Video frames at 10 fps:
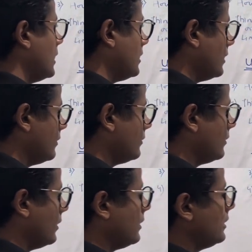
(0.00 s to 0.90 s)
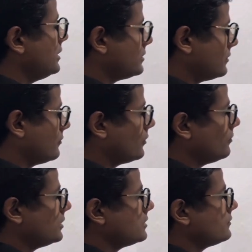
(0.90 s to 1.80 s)
better. At least
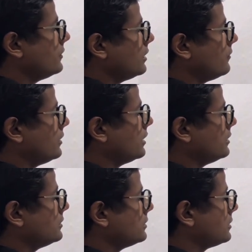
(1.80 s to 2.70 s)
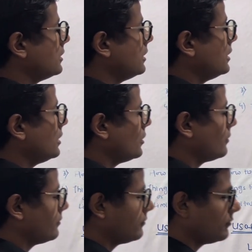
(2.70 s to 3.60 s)
from this figure we can just
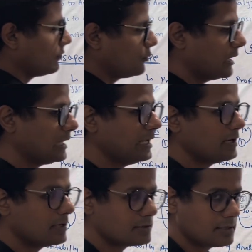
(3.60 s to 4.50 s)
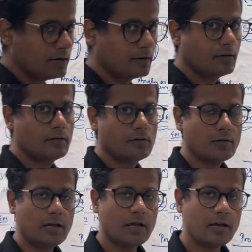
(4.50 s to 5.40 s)
quickly understand.
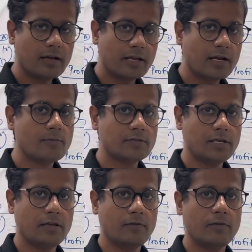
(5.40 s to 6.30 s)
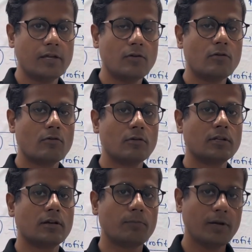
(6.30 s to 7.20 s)
Again I'm saying we cannot draw
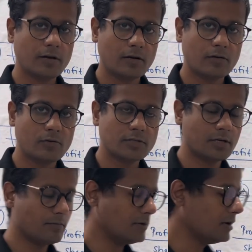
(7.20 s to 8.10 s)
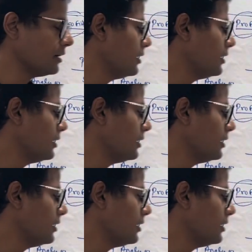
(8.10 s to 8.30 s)
the complete conclusion, but